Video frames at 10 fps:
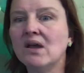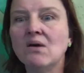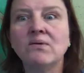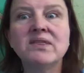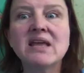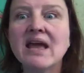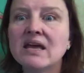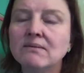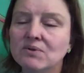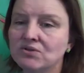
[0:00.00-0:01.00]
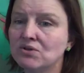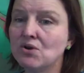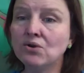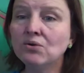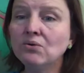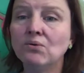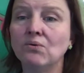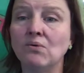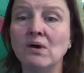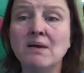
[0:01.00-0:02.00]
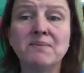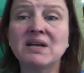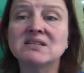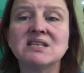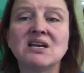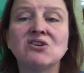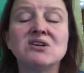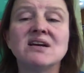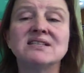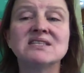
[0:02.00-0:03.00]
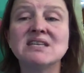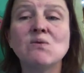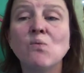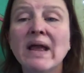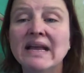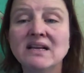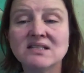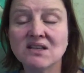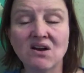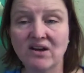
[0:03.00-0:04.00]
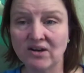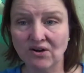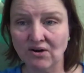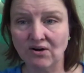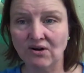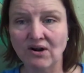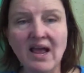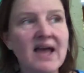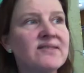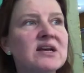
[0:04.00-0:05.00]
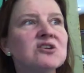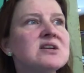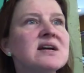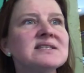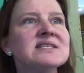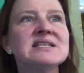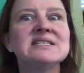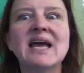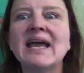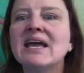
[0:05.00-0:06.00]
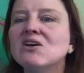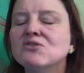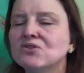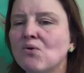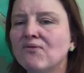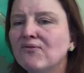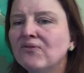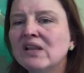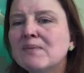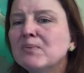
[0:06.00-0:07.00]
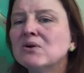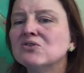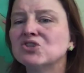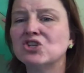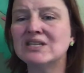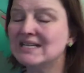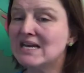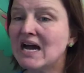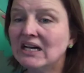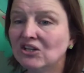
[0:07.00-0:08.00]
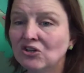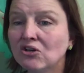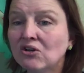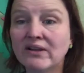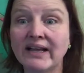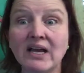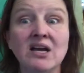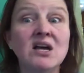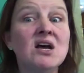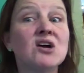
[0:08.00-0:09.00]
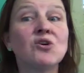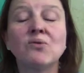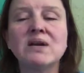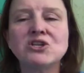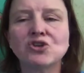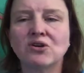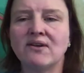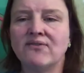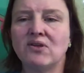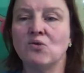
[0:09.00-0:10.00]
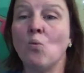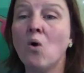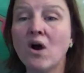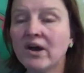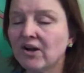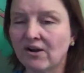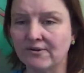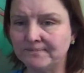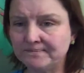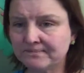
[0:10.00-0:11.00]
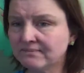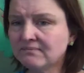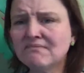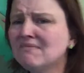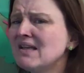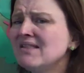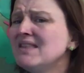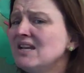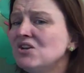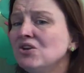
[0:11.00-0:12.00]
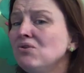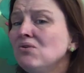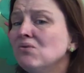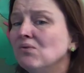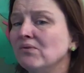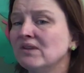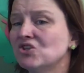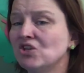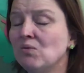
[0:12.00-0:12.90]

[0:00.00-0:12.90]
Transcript: Well, the animals knew, because they could not see wings on her, and they could not see tails or flippers. She did not look like a creature of the water. And they knew that she